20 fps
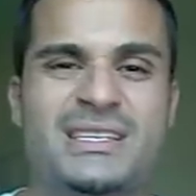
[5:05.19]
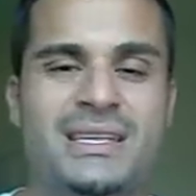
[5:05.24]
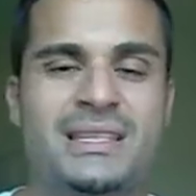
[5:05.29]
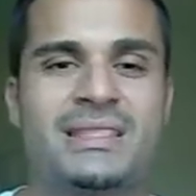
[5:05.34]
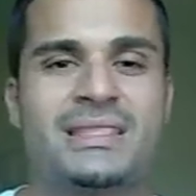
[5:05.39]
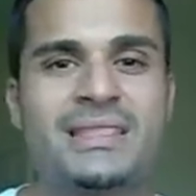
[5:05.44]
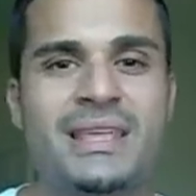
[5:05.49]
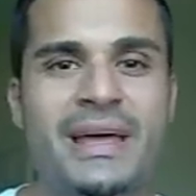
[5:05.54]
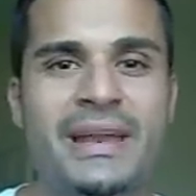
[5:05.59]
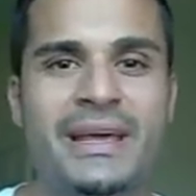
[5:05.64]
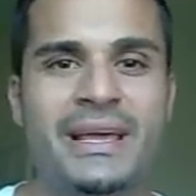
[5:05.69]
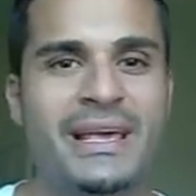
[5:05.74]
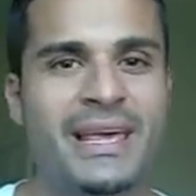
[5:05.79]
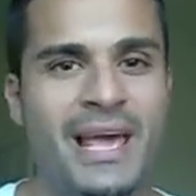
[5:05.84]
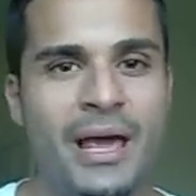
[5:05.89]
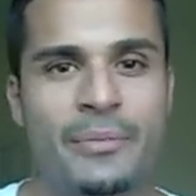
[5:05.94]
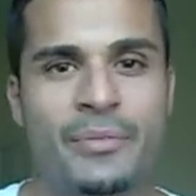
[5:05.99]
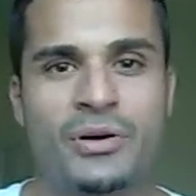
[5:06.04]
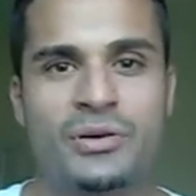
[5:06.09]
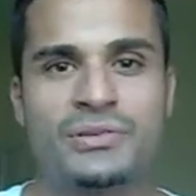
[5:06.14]
synthetic
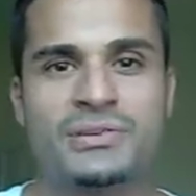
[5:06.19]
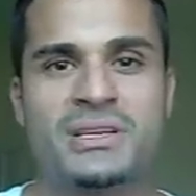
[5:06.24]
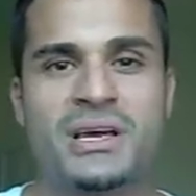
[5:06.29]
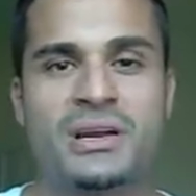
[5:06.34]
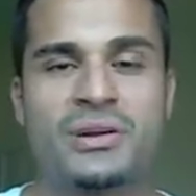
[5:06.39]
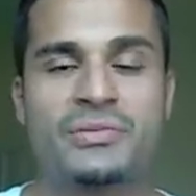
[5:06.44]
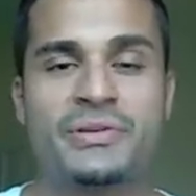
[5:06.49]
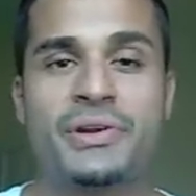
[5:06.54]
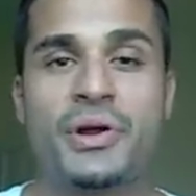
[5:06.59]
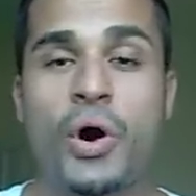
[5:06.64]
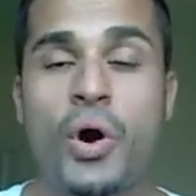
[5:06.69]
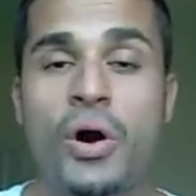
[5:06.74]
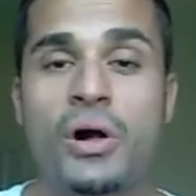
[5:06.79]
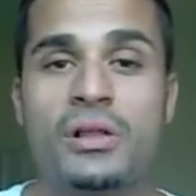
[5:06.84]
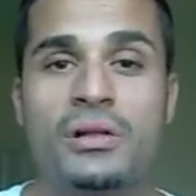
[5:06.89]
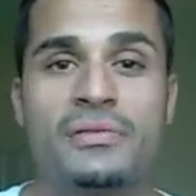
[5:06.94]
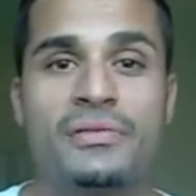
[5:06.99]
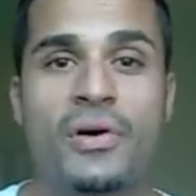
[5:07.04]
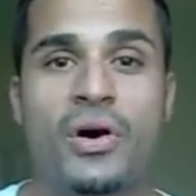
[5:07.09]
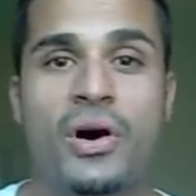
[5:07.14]
chemicals that are in
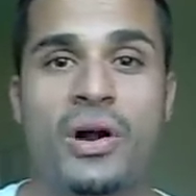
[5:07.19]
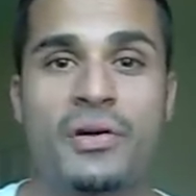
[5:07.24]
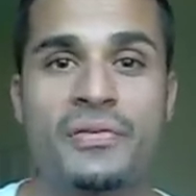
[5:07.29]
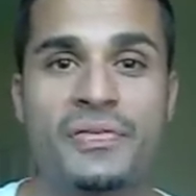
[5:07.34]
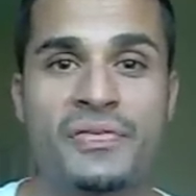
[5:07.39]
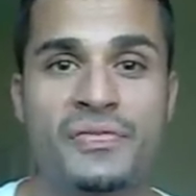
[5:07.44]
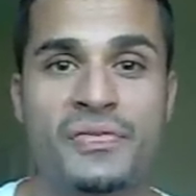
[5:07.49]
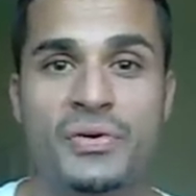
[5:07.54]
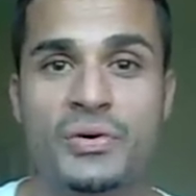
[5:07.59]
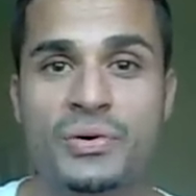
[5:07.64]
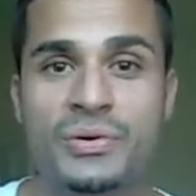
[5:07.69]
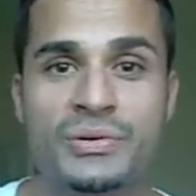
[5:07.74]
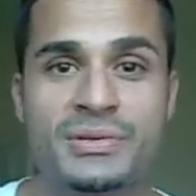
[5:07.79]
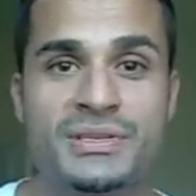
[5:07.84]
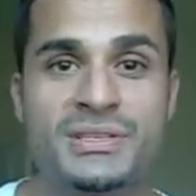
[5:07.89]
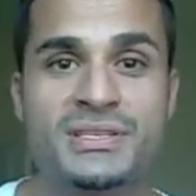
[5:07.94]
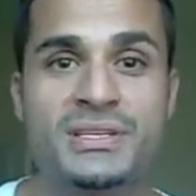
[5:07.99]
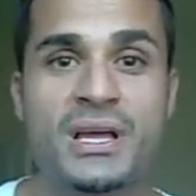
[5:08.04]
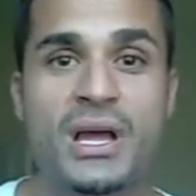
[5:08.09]
all of our foods